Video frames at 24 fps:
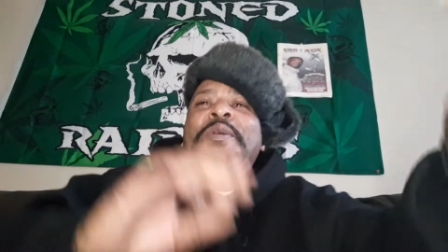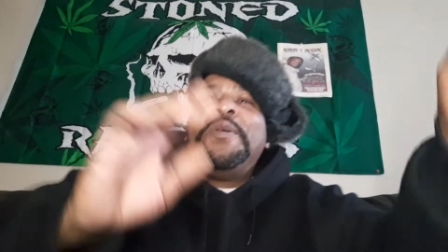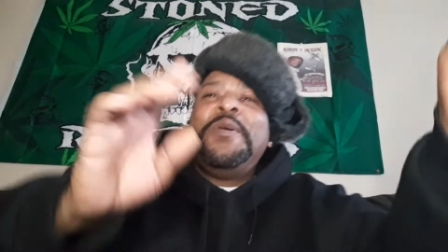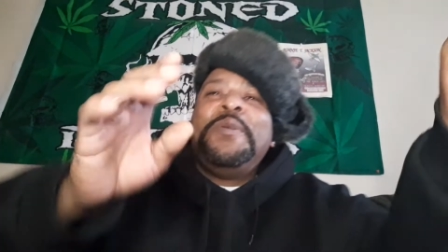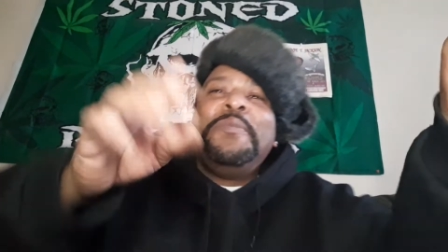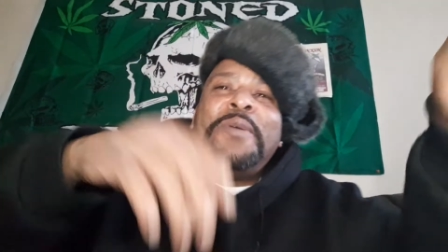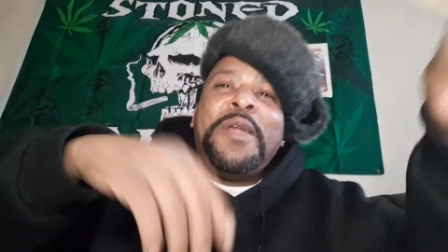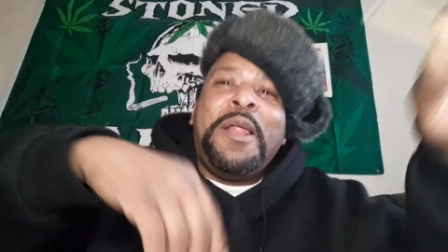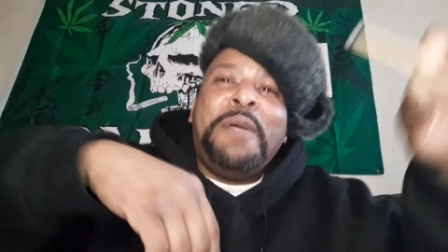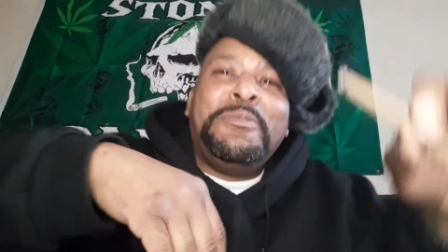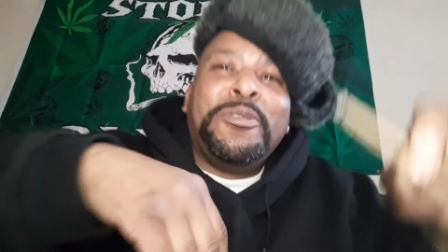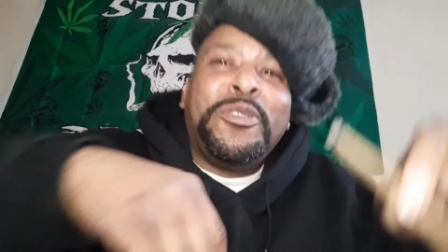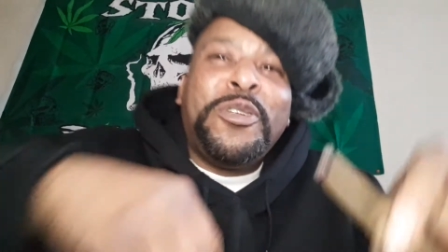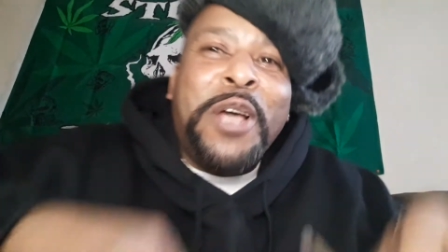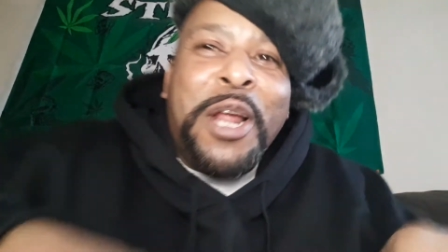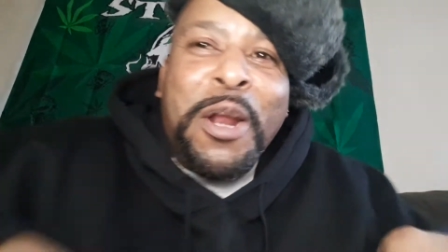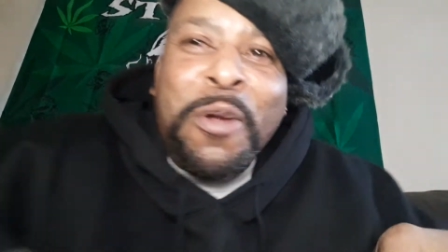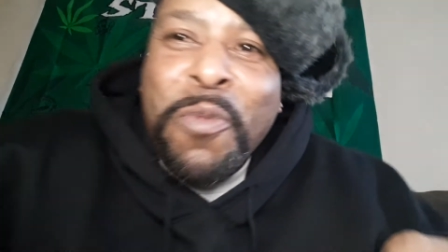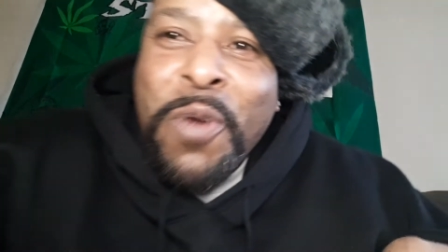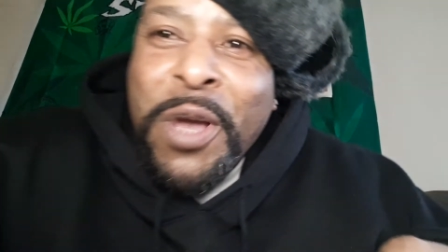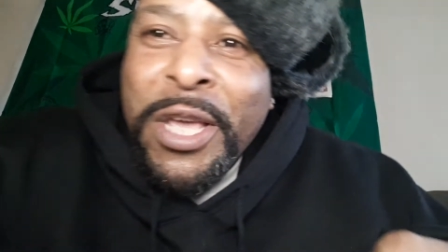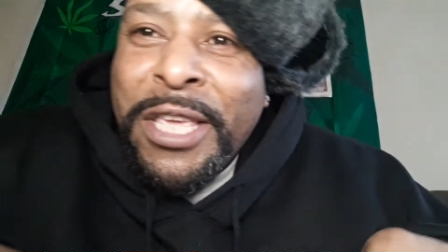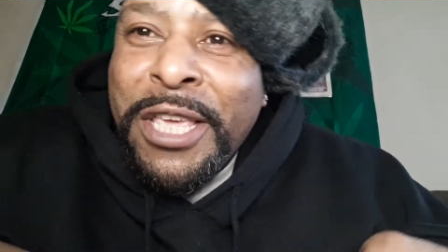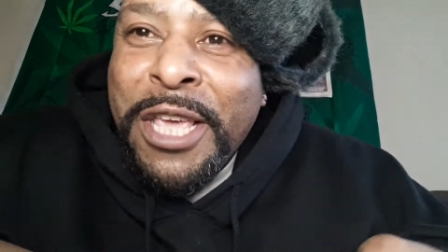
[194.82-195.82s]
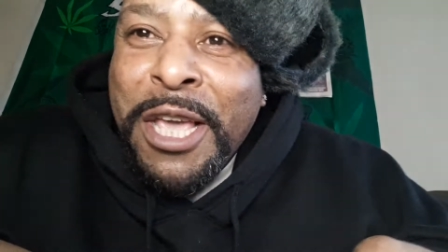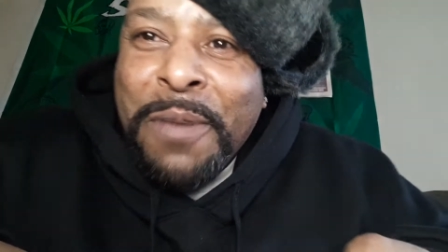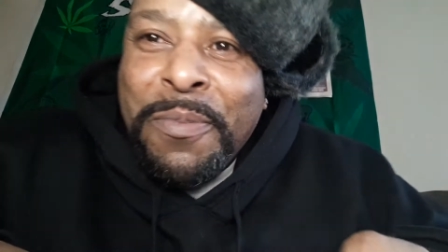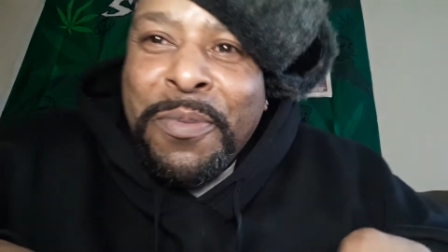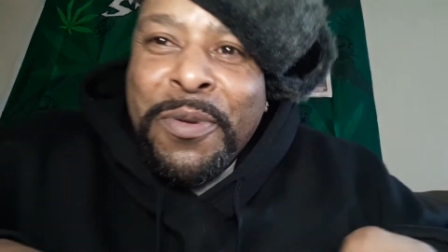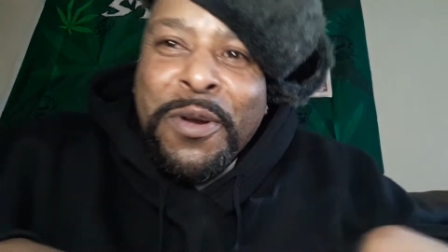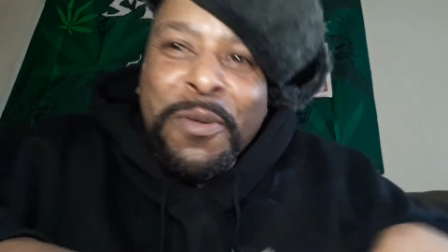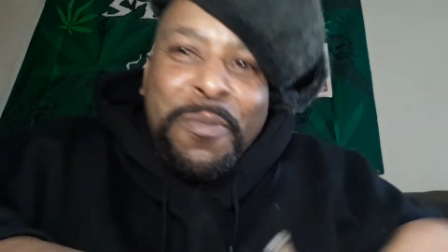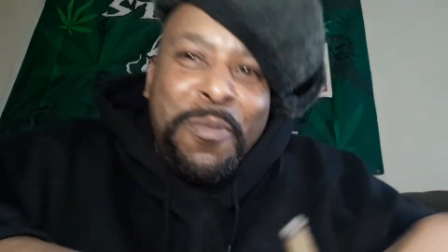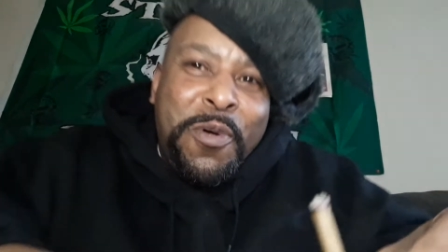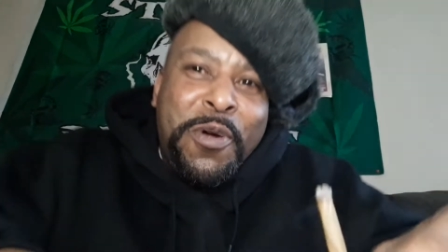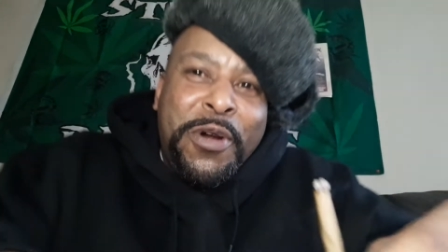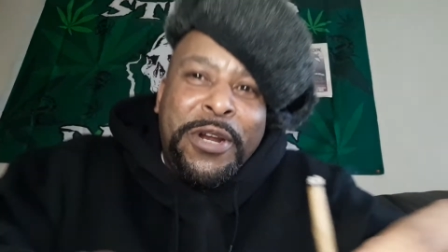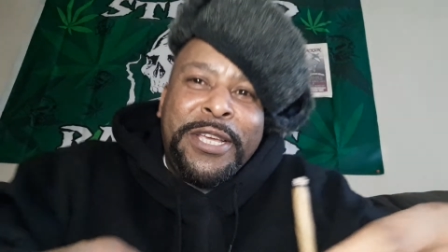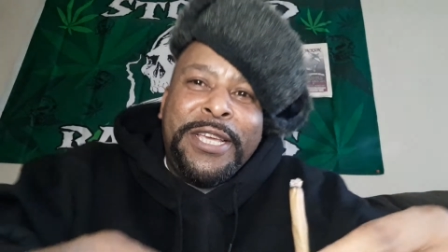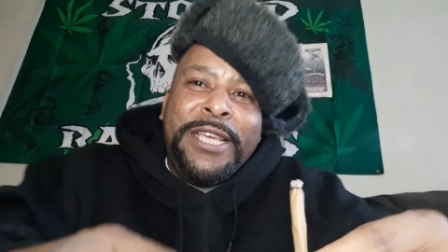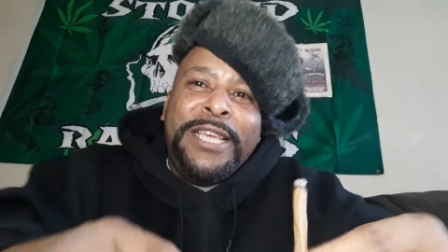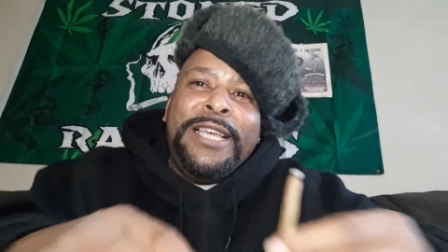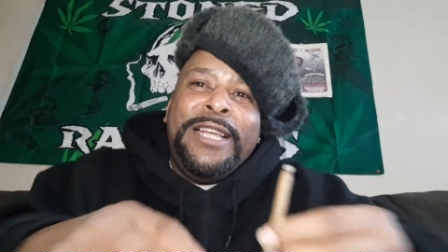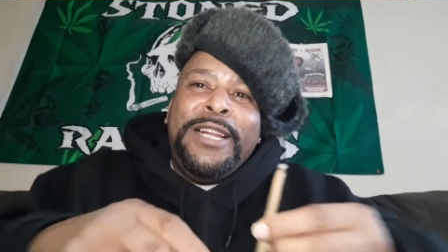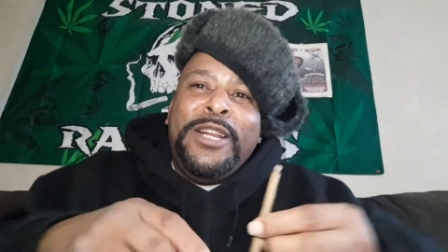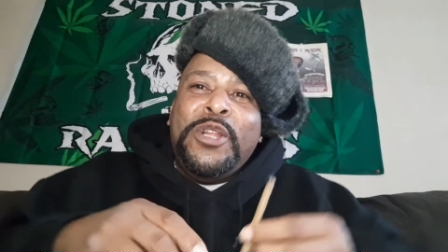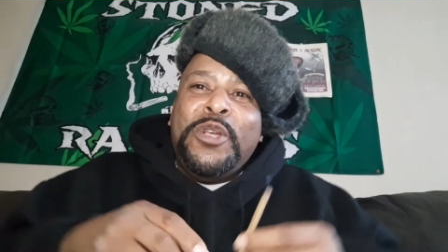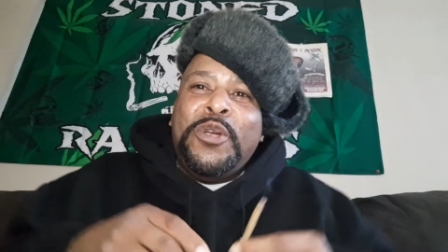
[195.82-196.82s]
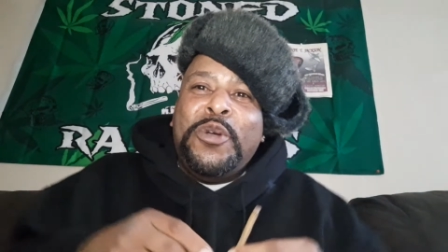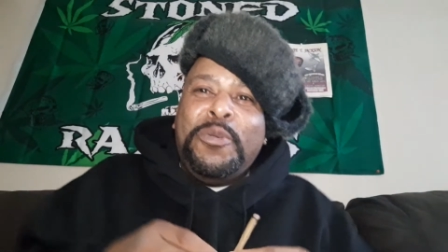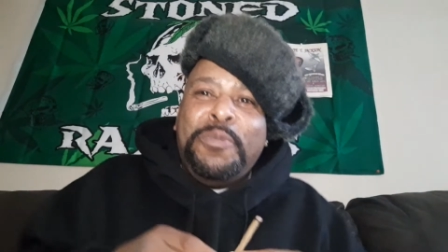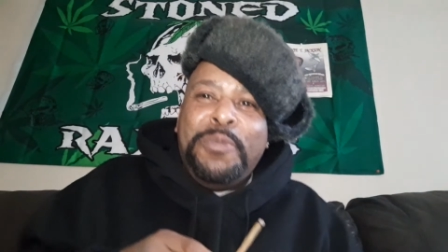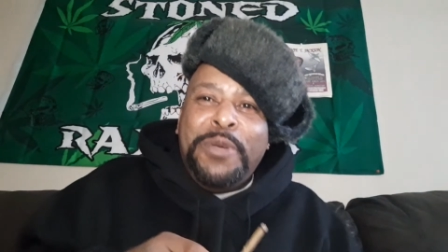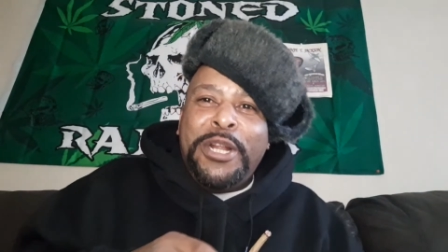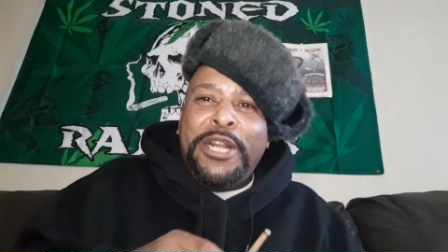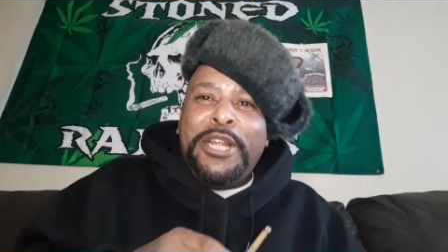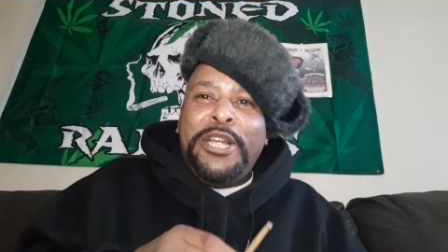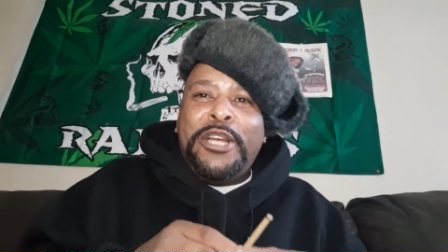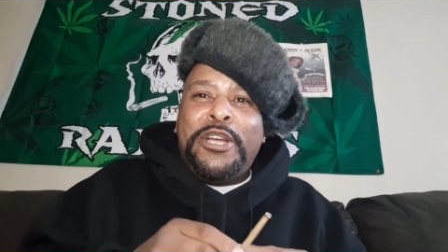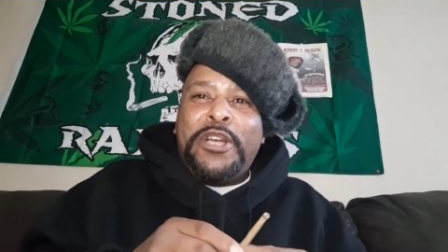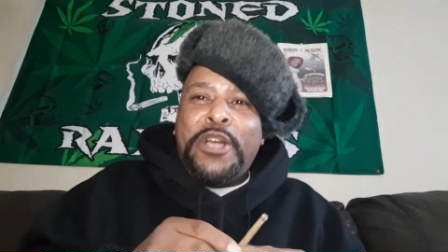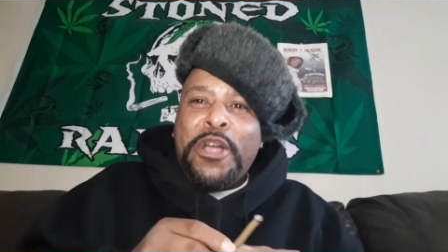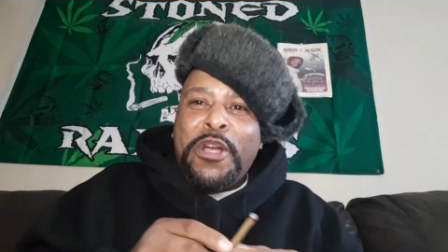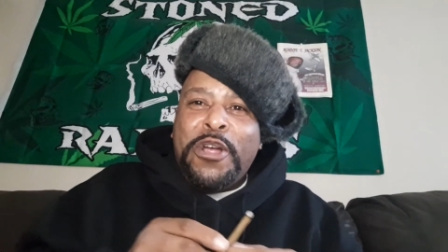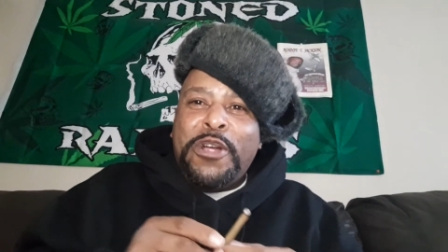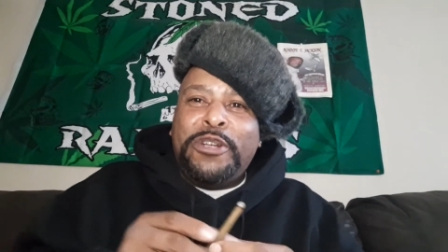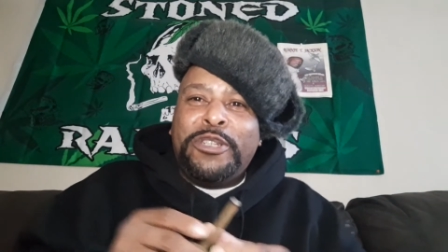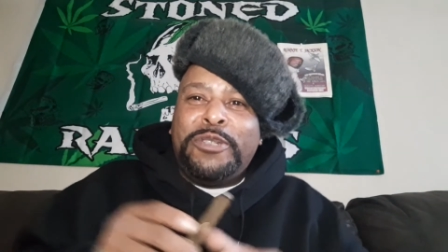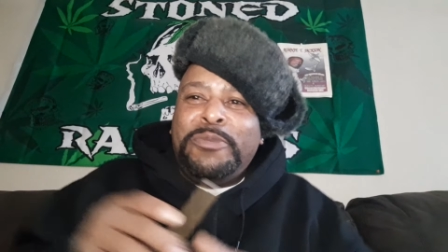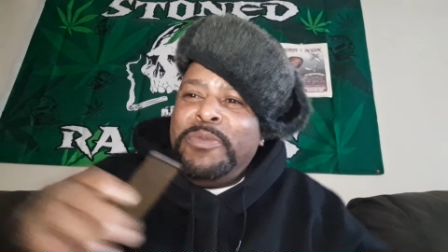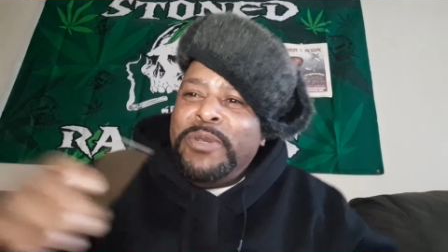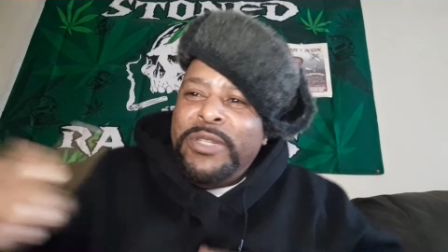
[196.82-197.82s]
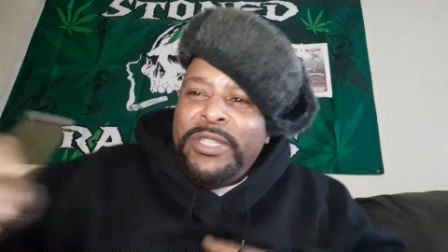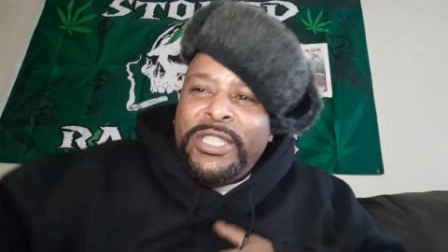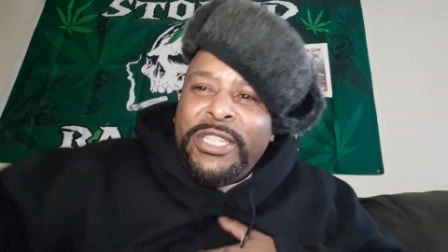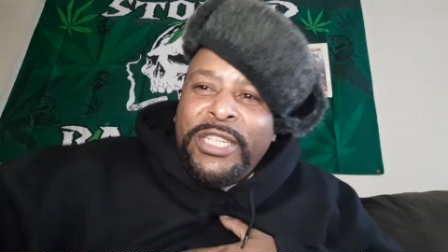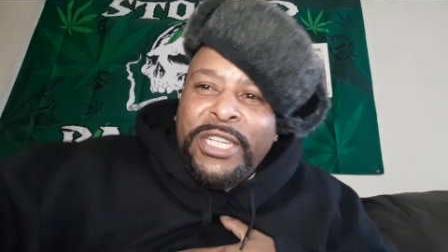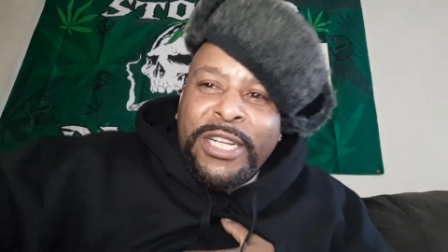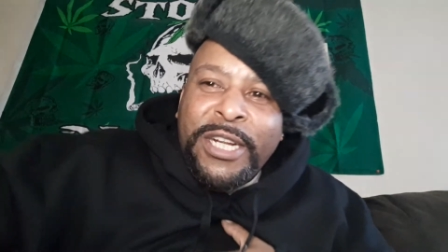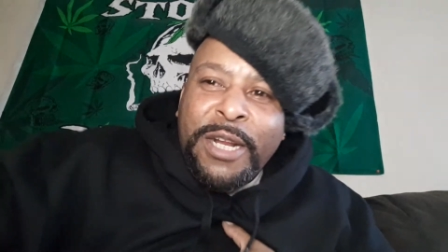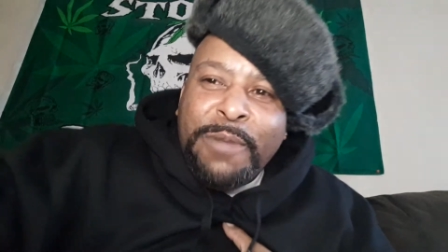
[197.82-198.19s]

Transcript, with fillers: But I'm gonna try to wake you up in the morning, give you a little bit of encouragement and shit,